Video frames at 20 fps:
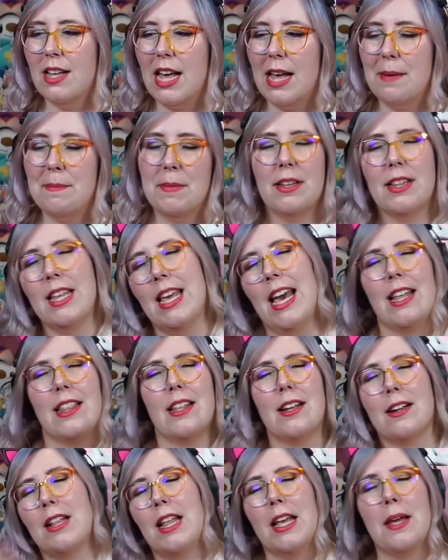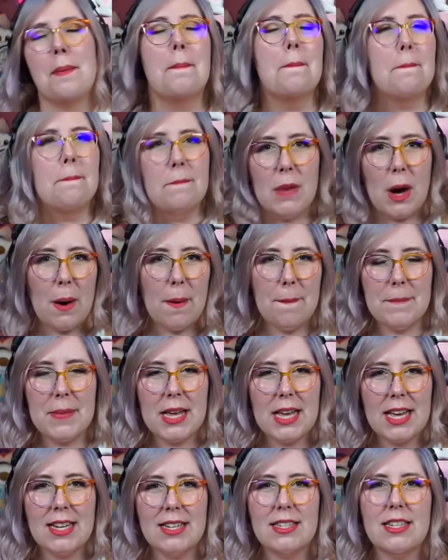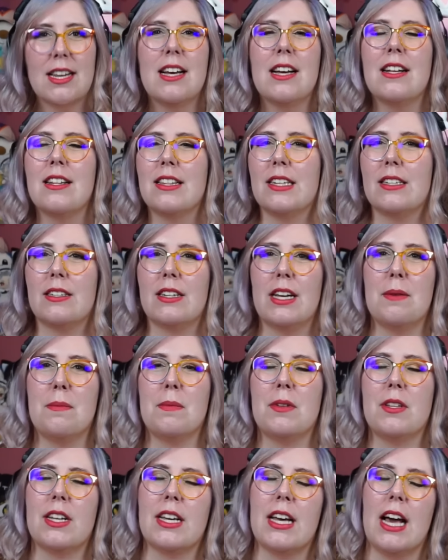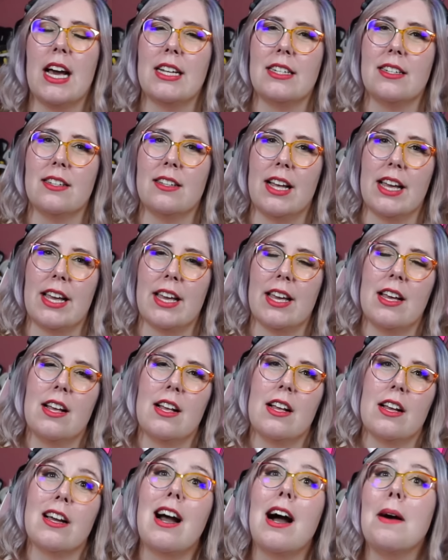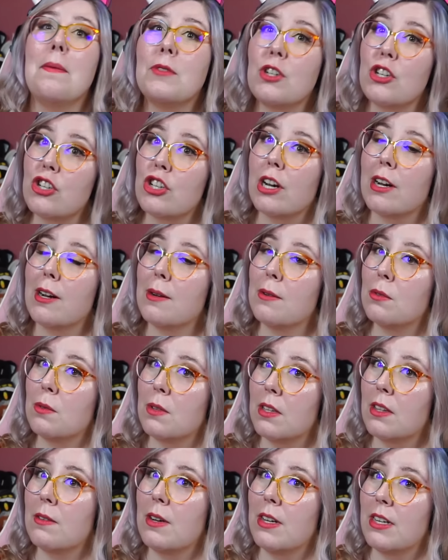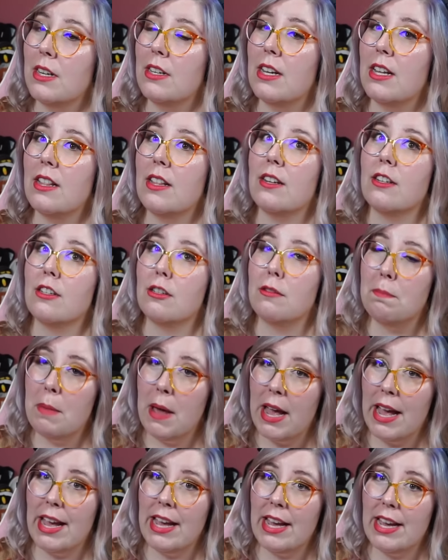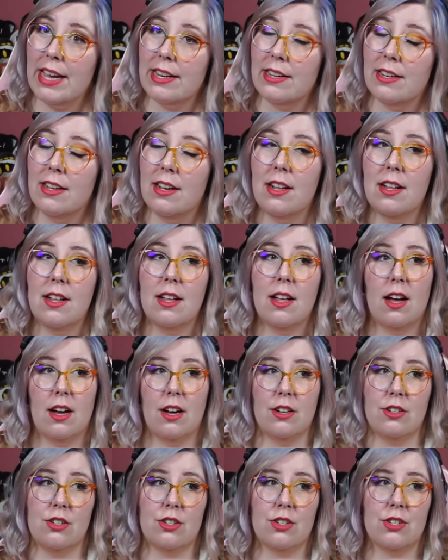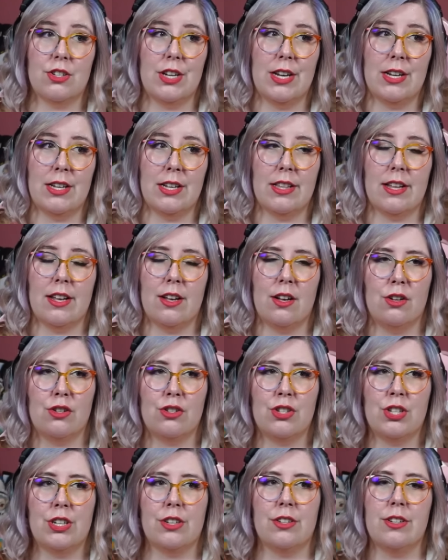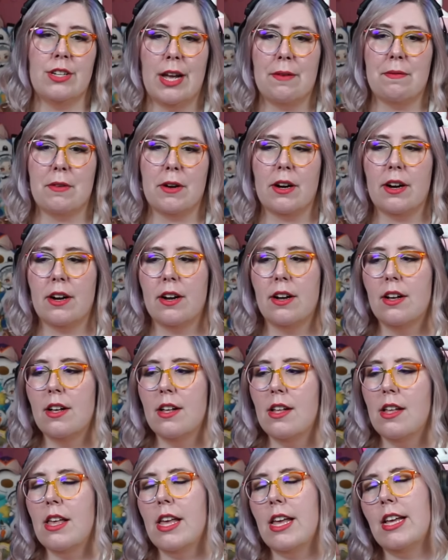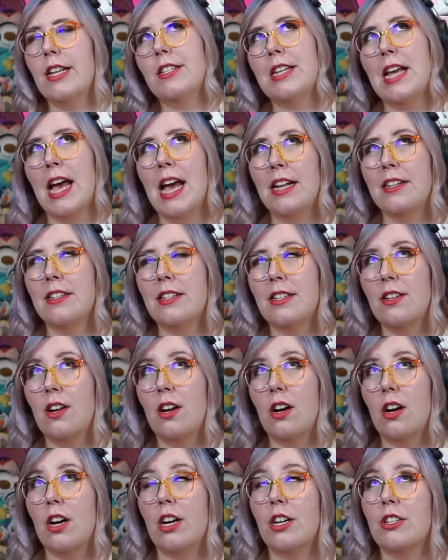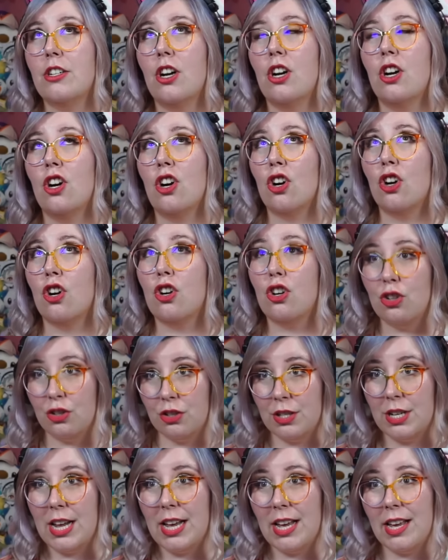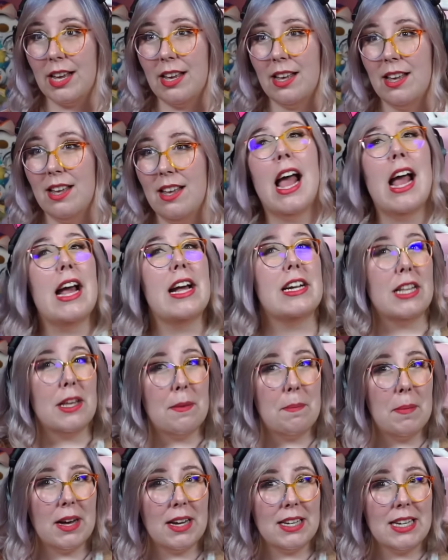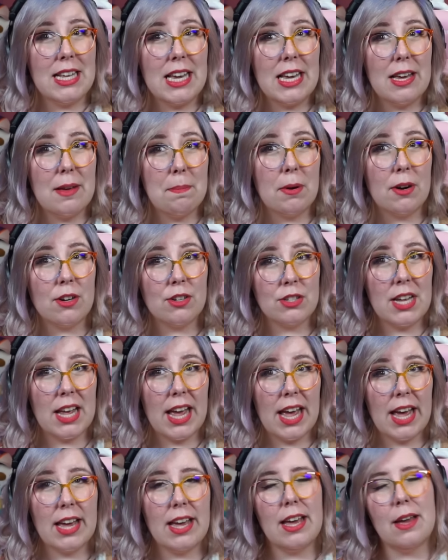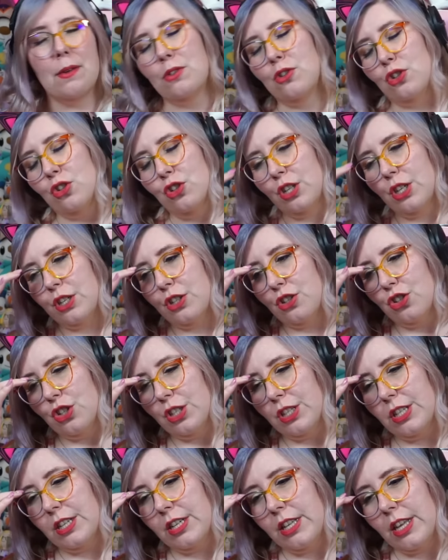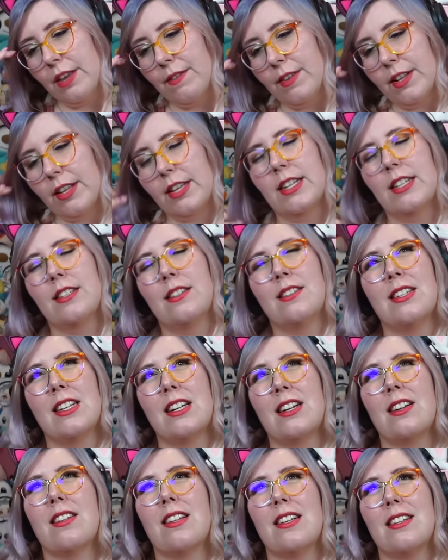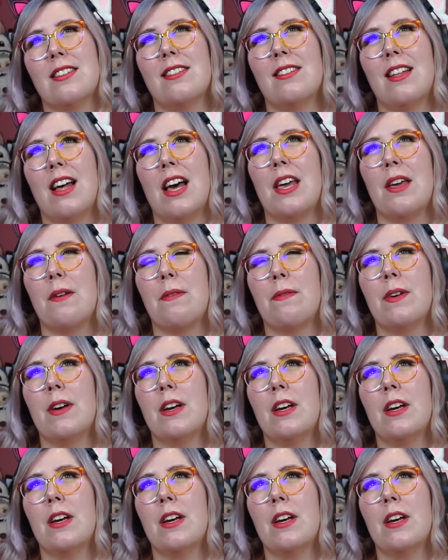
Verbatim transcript: and Meredy had their like moment. They were able to kind of like come to terms with one another's pain, understanding that Ultear never intended on hurting anybody per se. It was just she didn't even consider this life